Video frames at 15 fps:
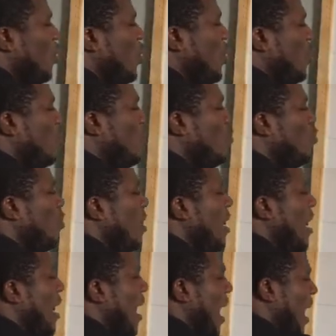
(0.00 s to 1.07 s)
you
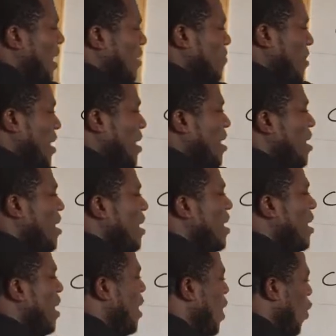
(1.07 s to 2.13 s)
and me?
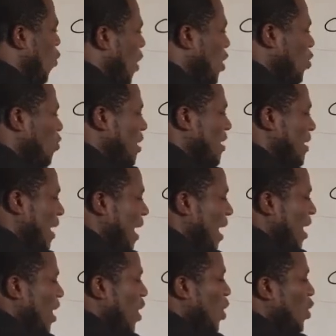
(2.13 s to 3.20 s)
When do we say
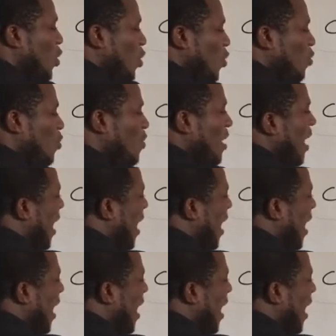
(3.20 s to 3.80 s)
you